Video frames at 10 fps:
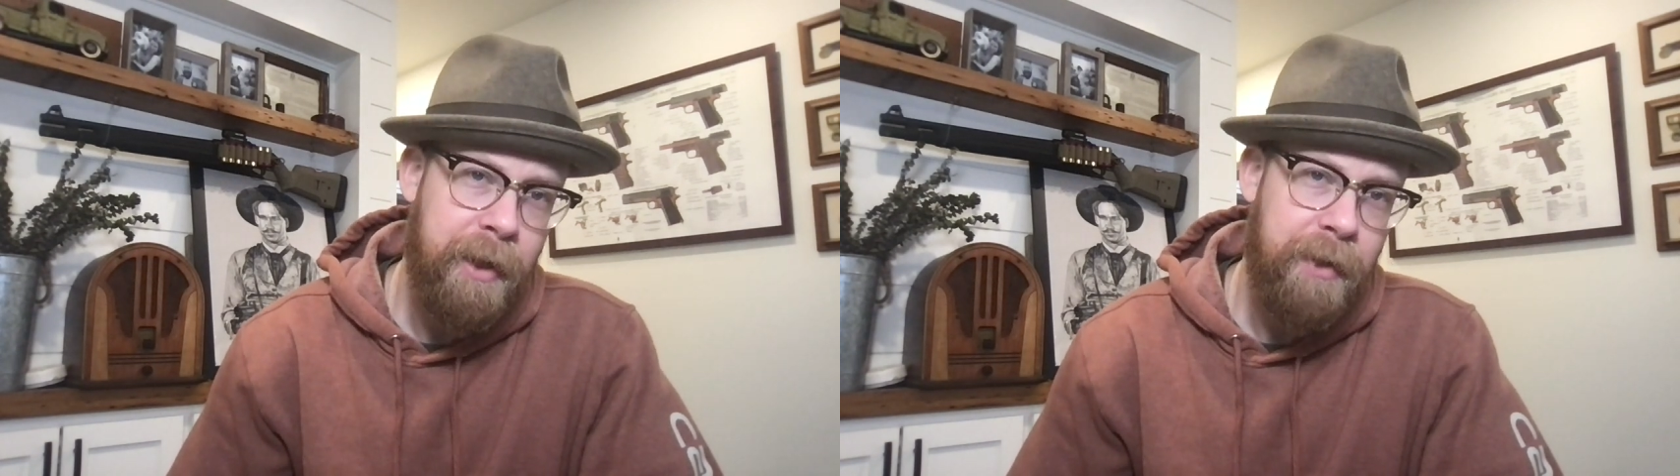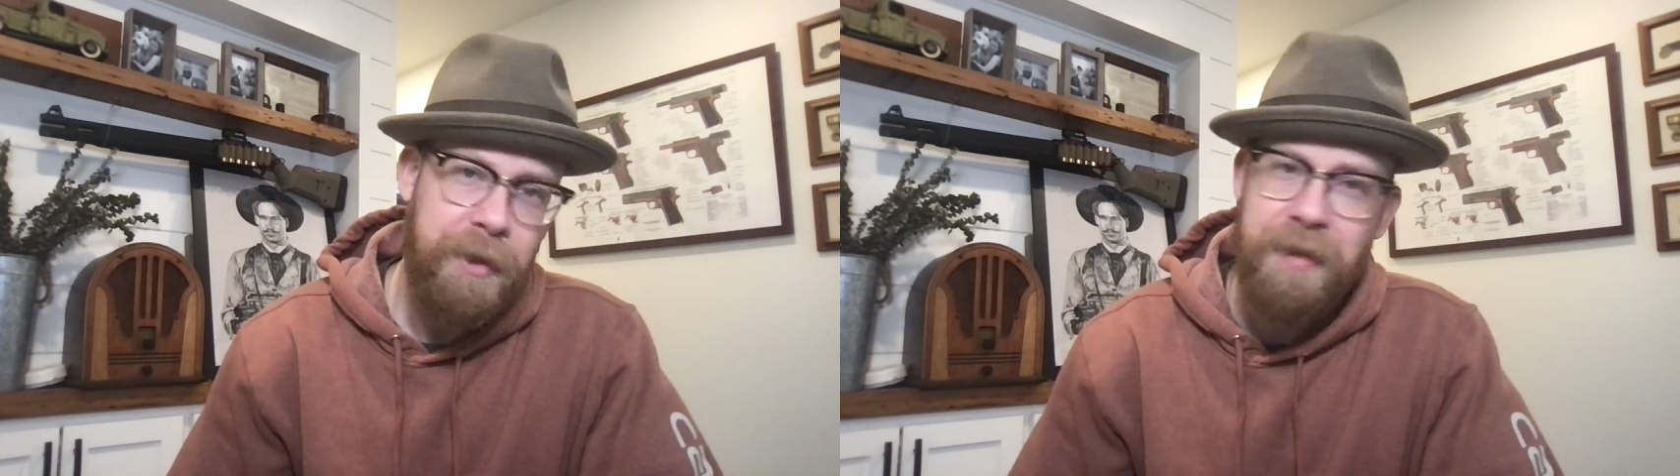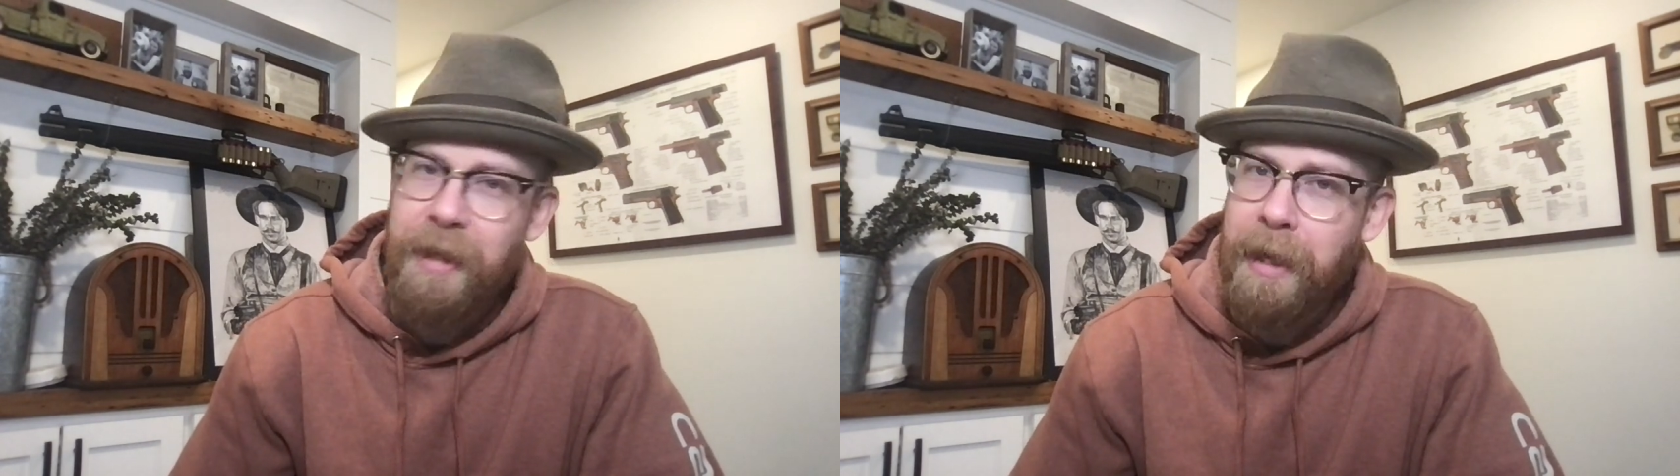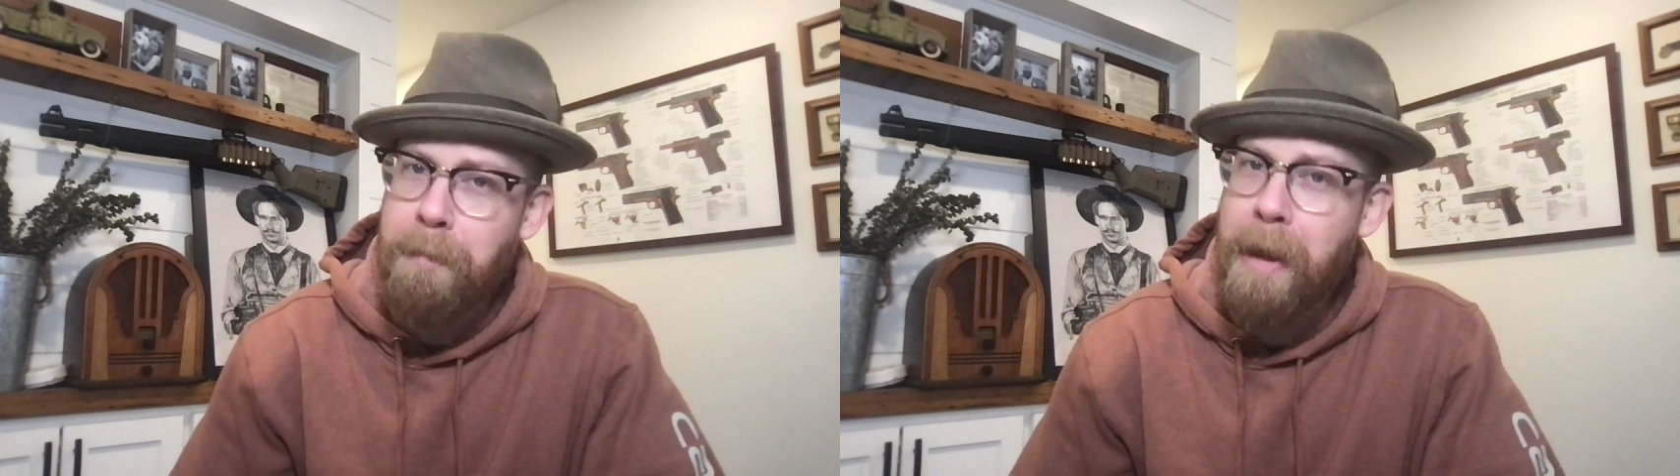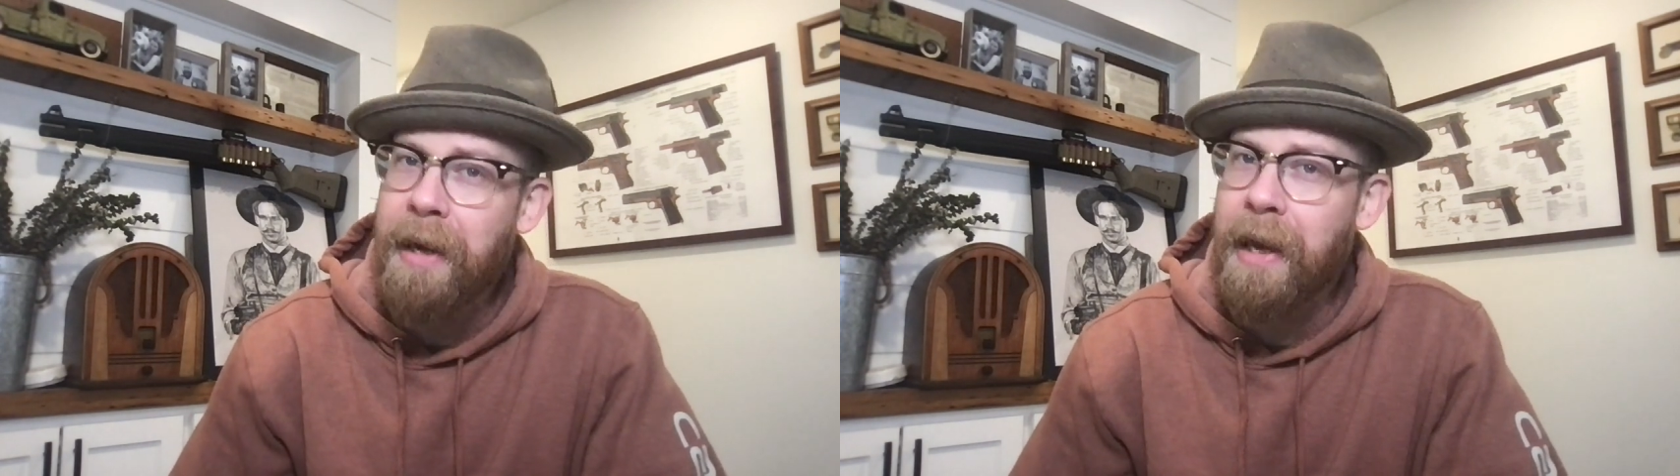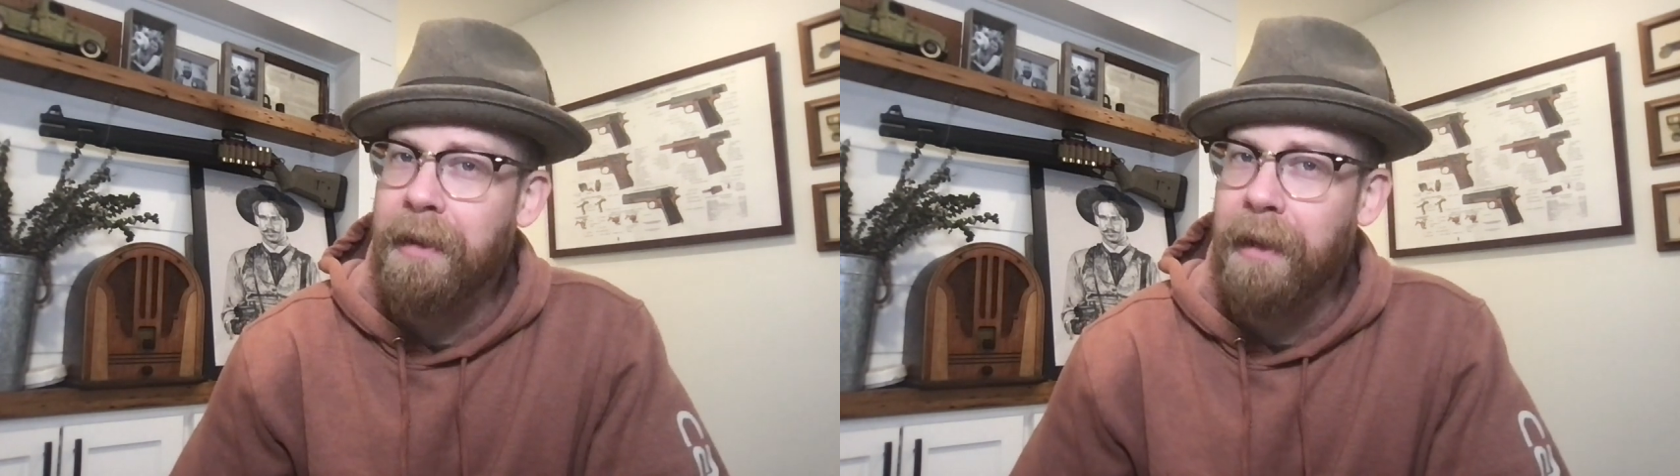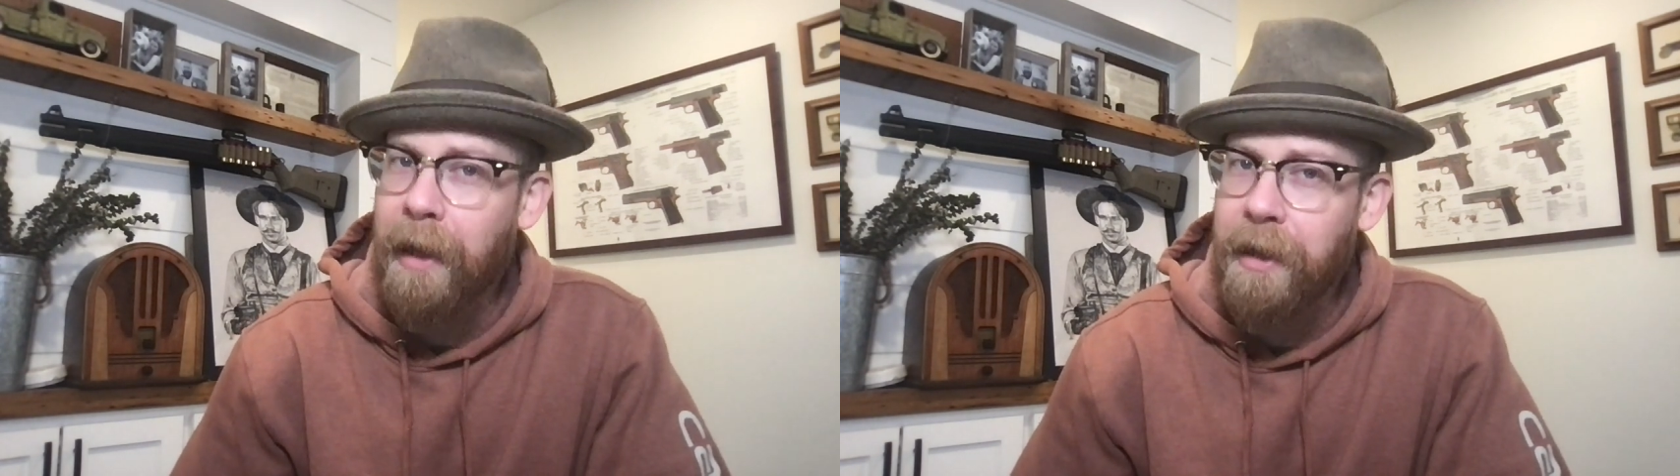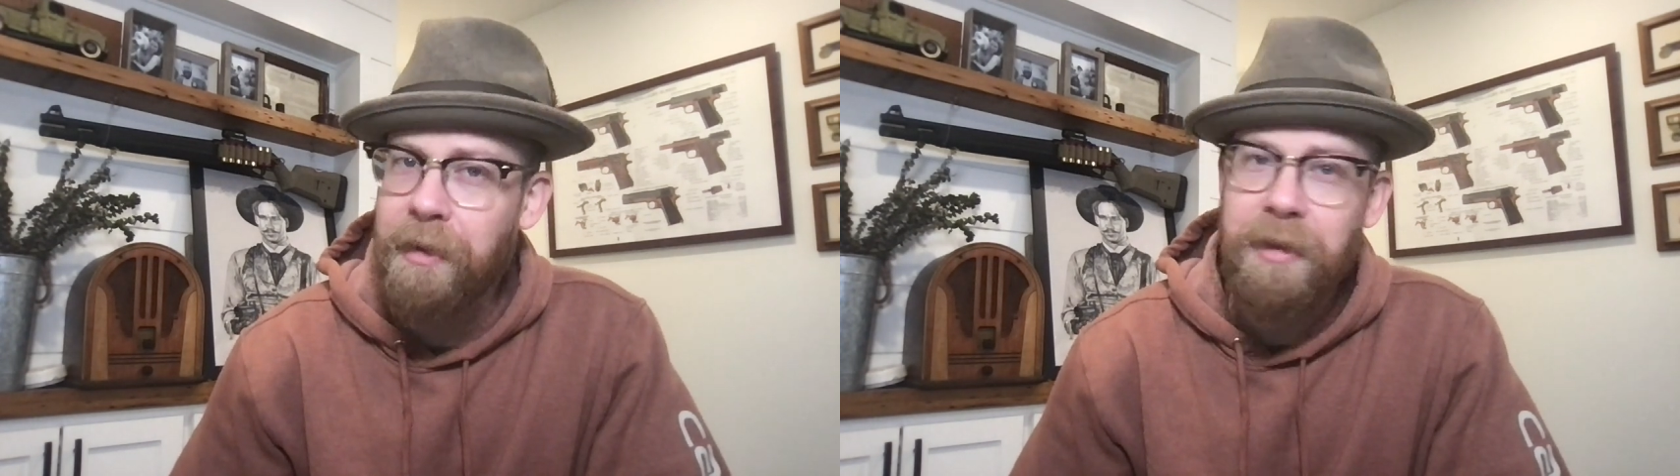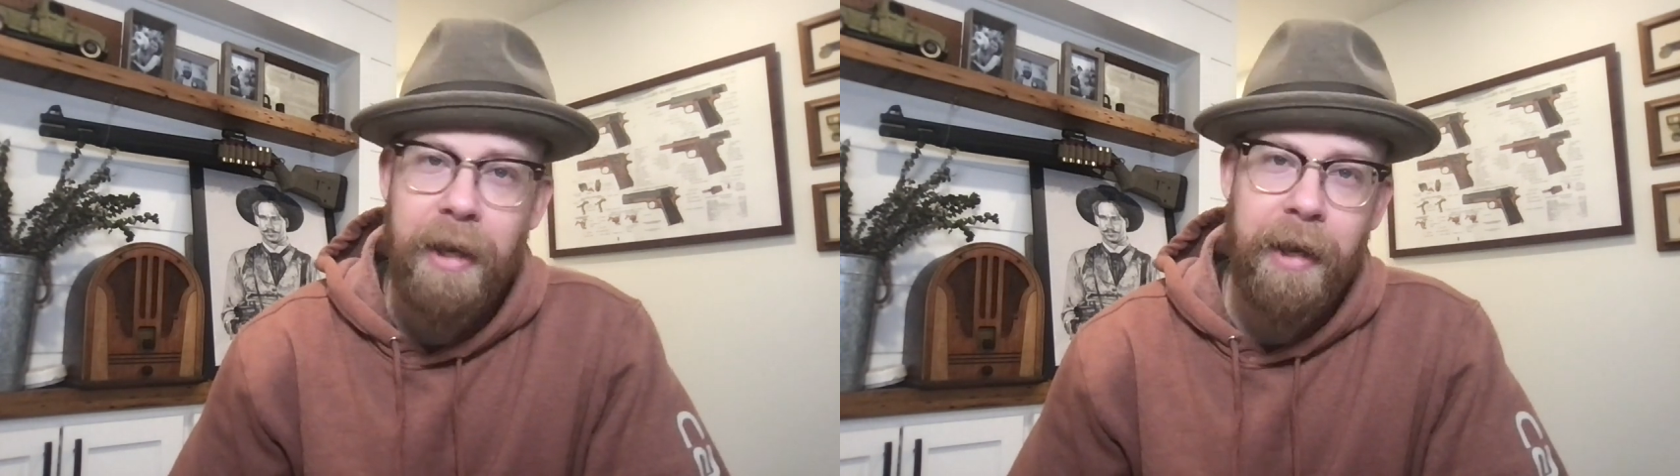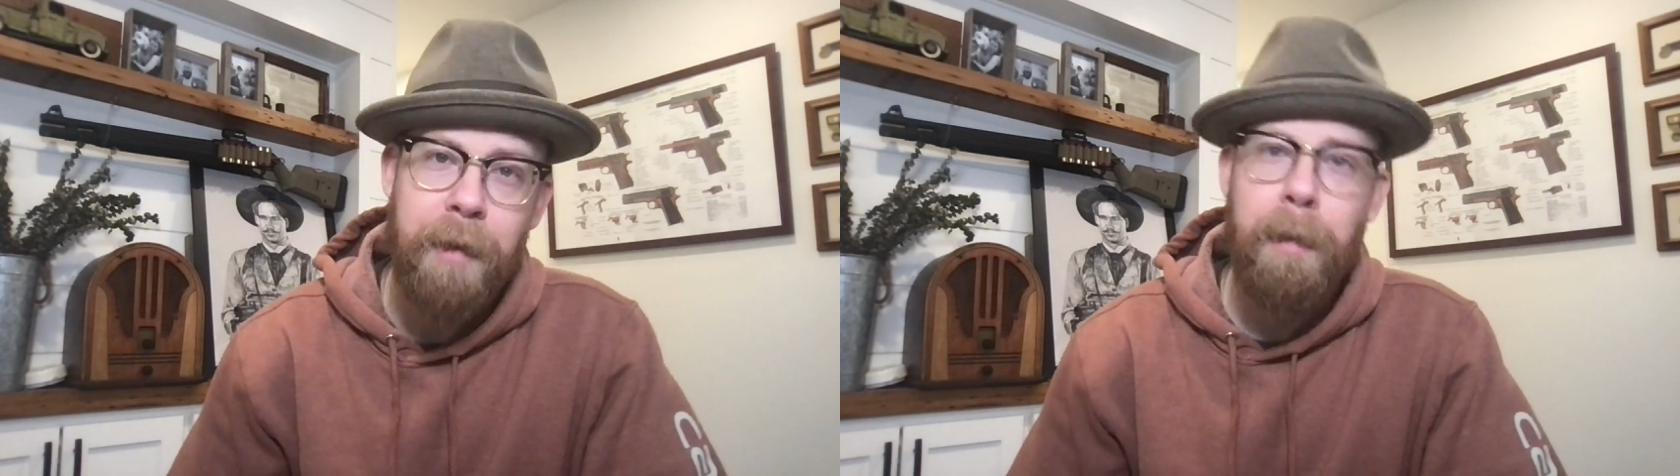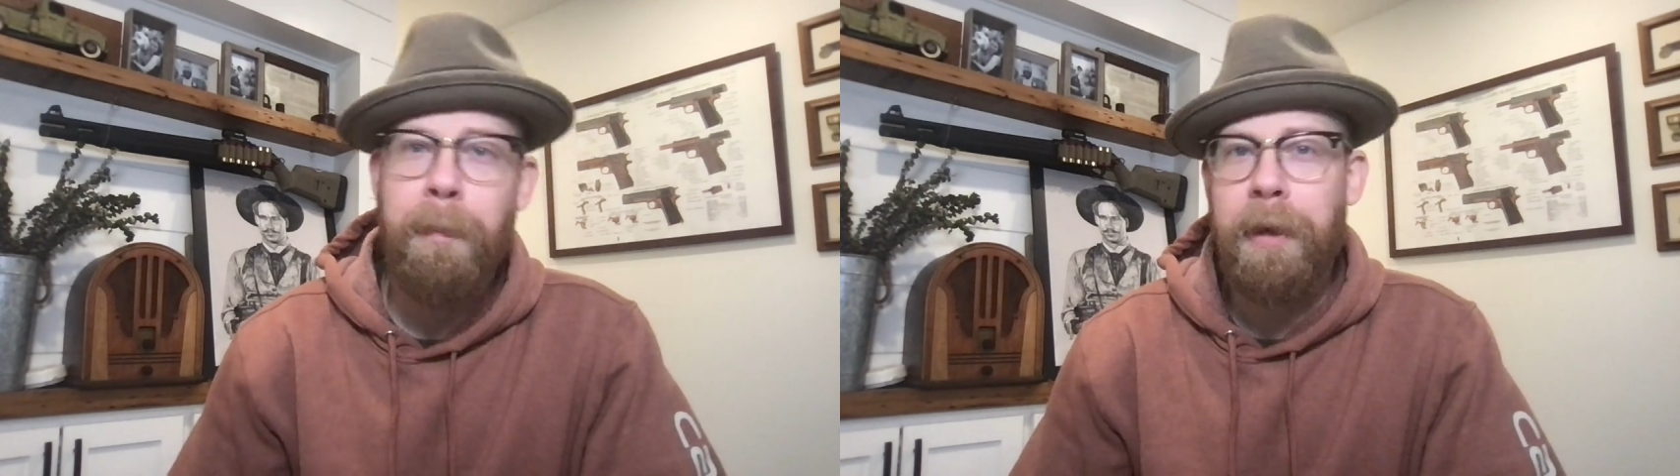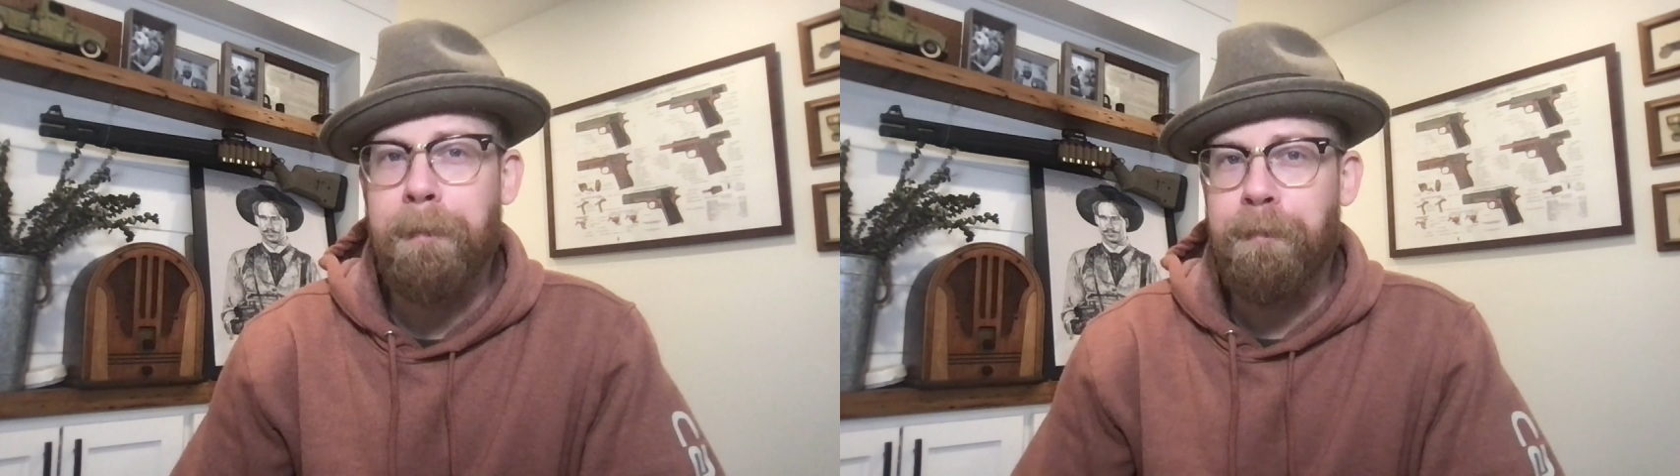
The city may not like the Second Amendment,